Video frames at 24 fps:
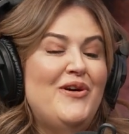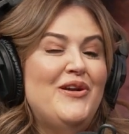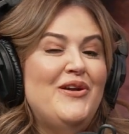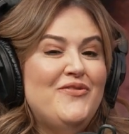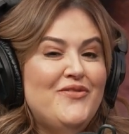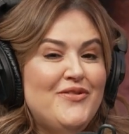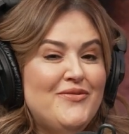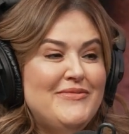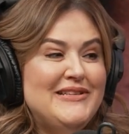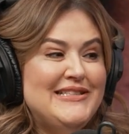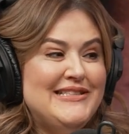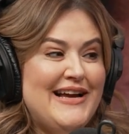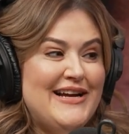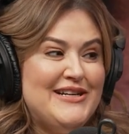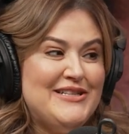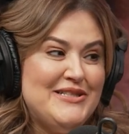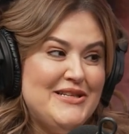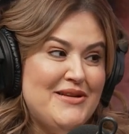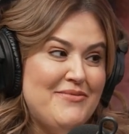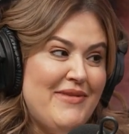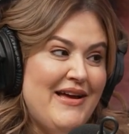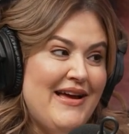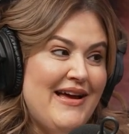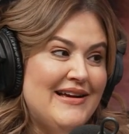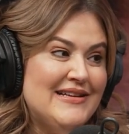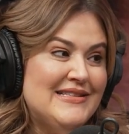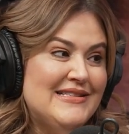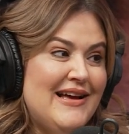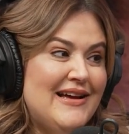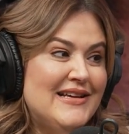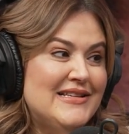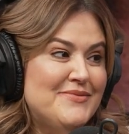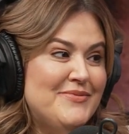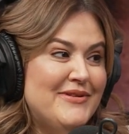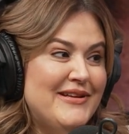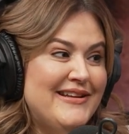One of them is actually my
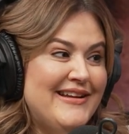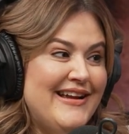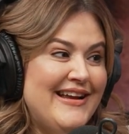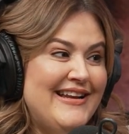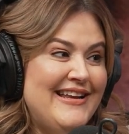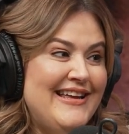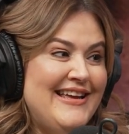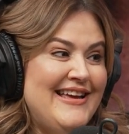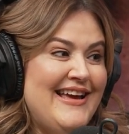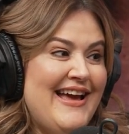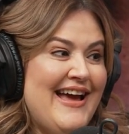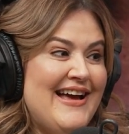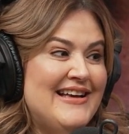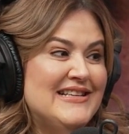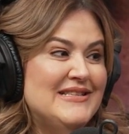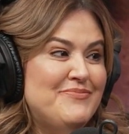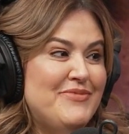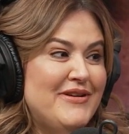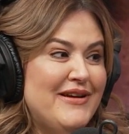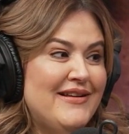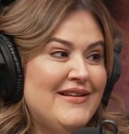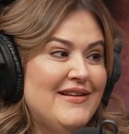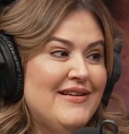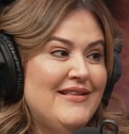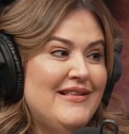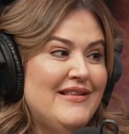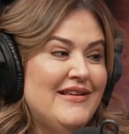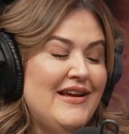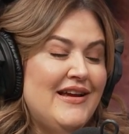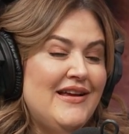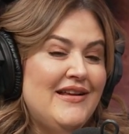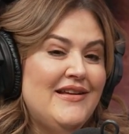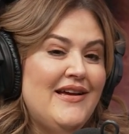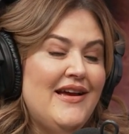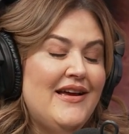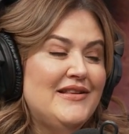ex-husband, and he has been
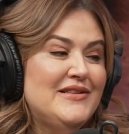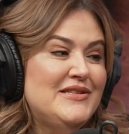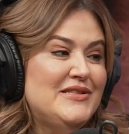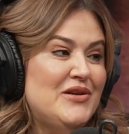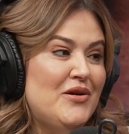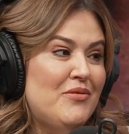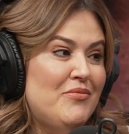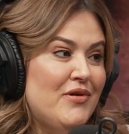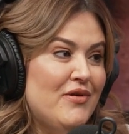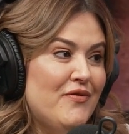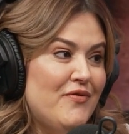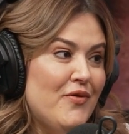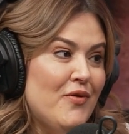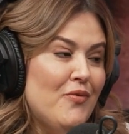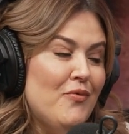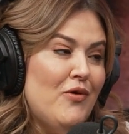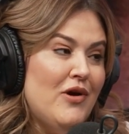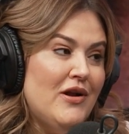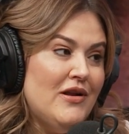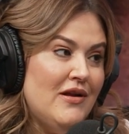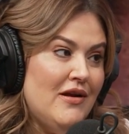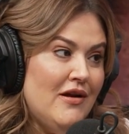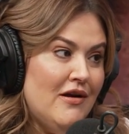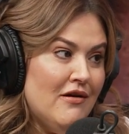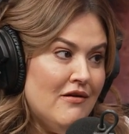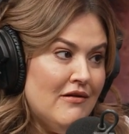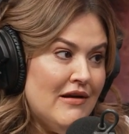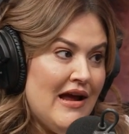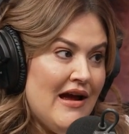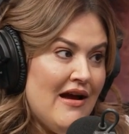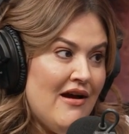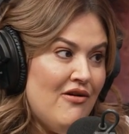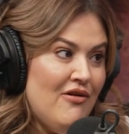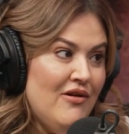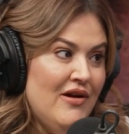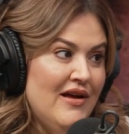clean and sober for 1 year
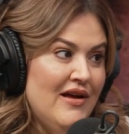now.